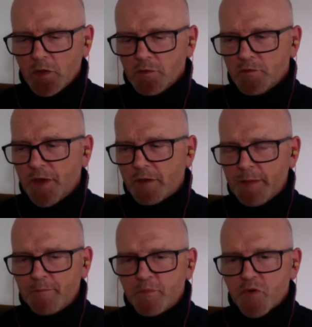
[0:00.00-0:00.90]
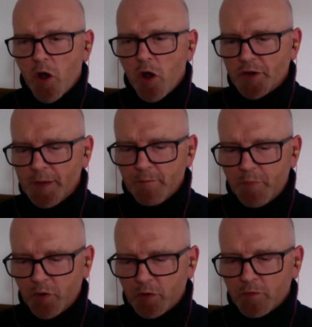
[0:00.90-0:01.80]
very broad
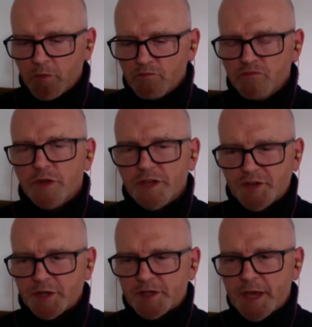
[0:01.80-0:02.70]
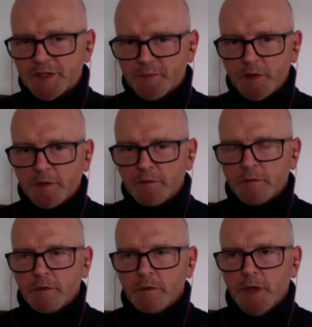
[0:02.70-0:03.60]
input risk assessment
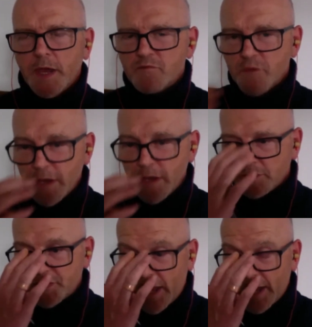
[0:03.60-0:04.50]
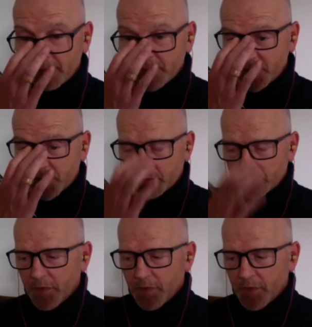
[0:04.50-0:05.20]
in real time. So